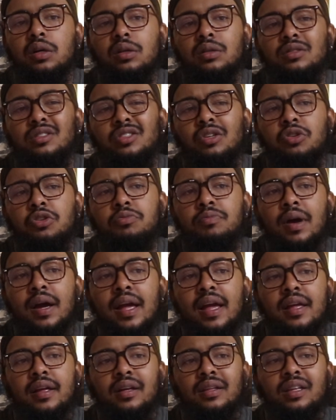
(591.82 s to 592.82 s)
So you
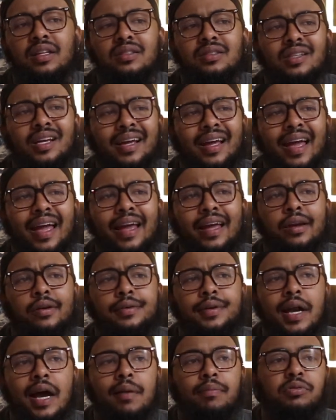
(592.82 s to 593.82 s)
might, I think it's like 8 or
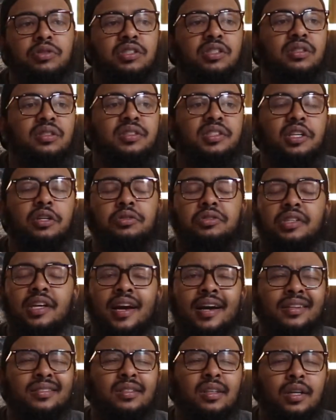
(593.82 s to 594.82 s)
9% sale
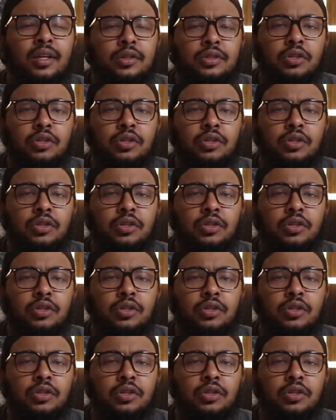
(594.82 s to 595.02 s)
tax.